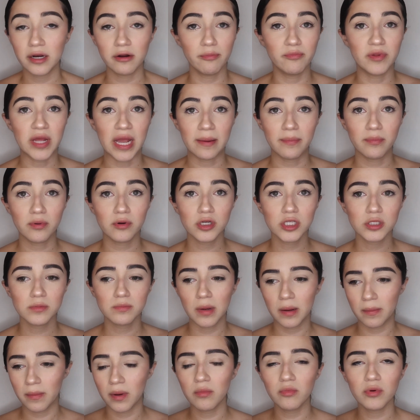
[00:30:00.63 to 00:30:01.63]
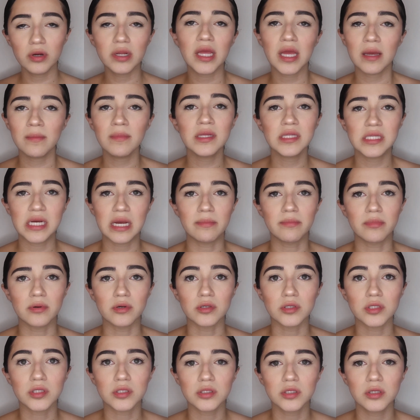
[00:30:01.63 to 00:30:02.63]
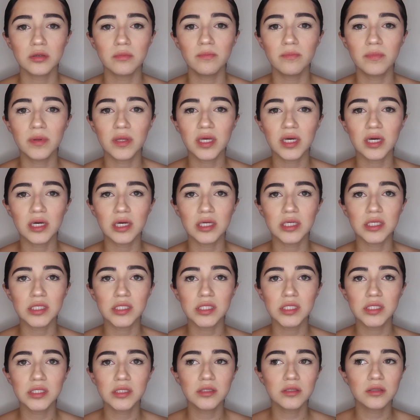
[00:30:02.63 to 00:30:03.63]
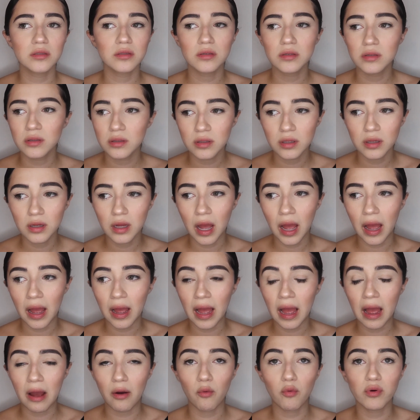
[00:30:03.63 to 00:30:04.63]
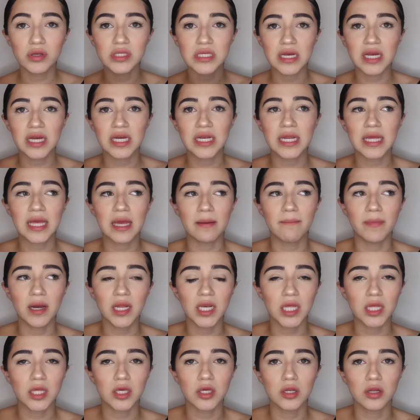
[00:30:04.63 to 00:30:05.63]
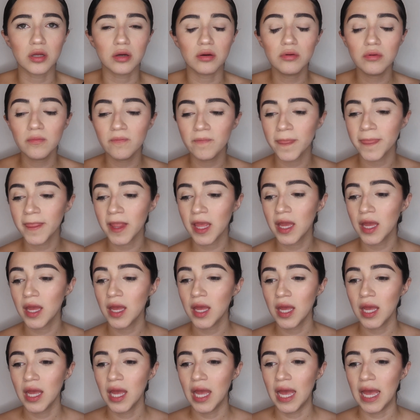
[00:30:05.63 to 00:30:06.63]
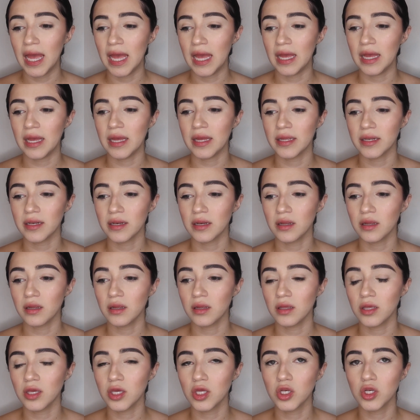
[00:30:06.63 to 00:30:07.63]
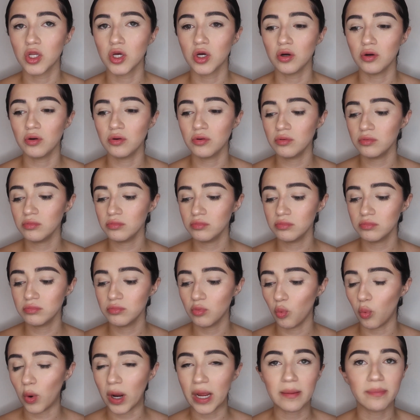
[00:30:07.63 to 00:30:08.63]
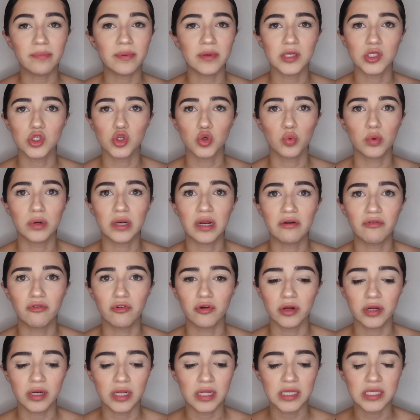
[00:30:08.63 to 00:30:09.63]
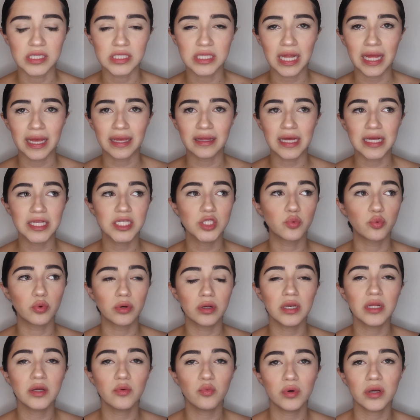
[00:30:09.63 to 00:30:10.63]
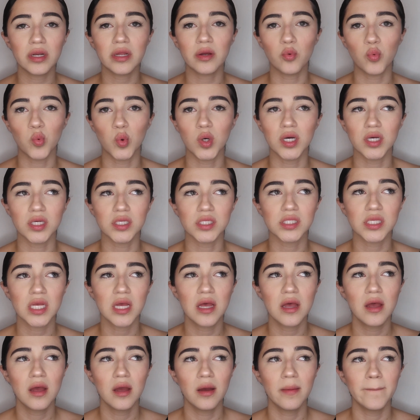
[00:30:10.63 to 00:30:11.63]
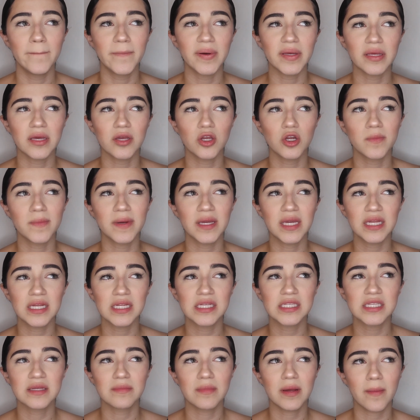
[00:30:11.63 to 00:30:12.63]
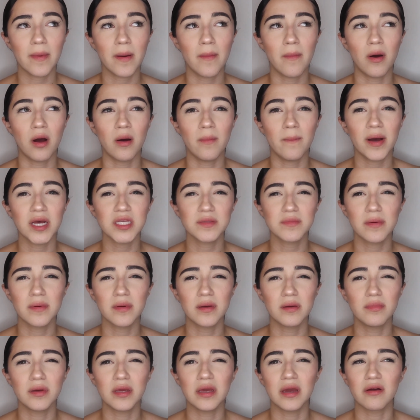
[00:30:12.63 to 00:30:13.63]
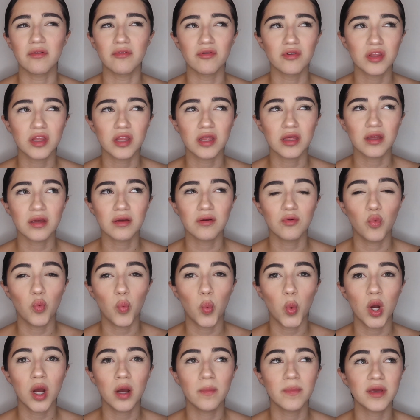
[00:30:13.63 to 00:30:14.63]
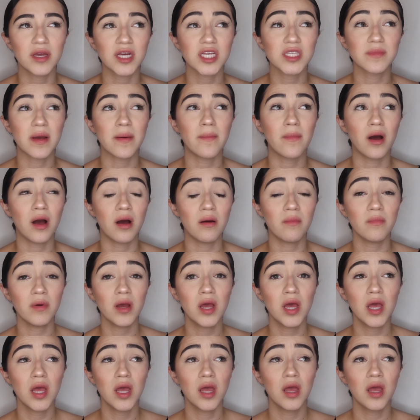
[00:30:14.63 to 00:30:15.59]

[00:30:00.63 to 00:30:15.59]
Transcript: out of diapers, my mom would get me diapers, because how was I gonna get money, you know? And you know, wipies or whatever it is, like that's really what it was. But yeah, you're making it seem like my mom buys my baby everything. What? Because my mom,